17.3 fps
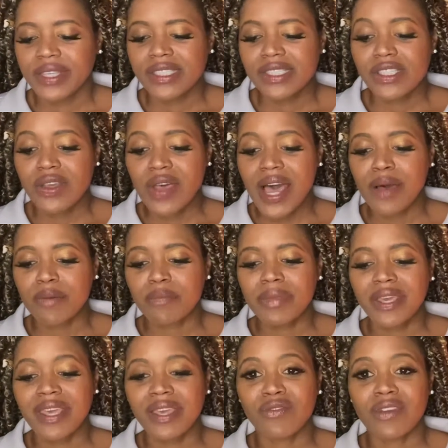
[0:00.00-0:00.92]
So I'll
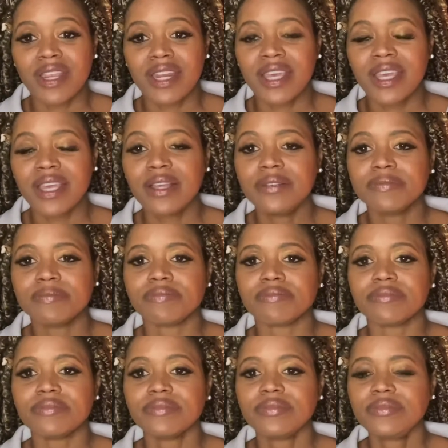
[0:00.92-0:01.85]
begin reading
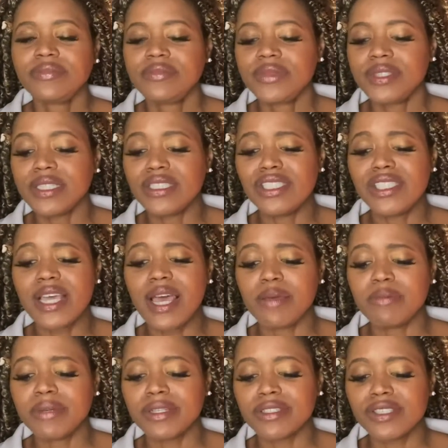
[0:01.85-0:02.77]
chapter